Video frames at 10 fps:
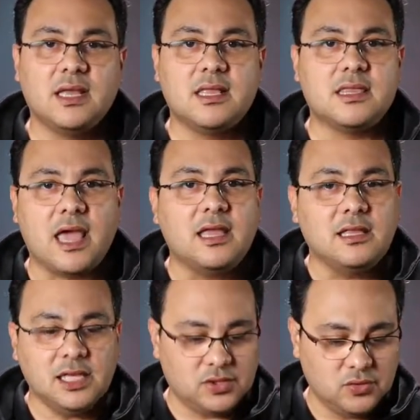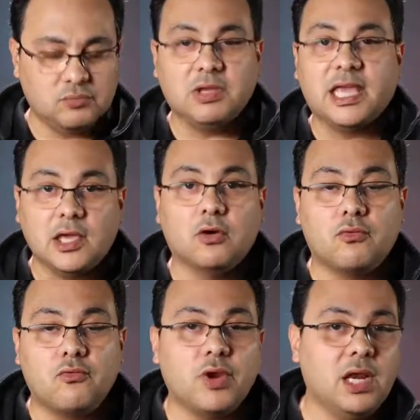They need to heal
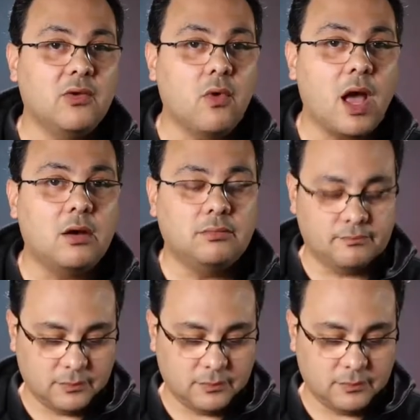really well.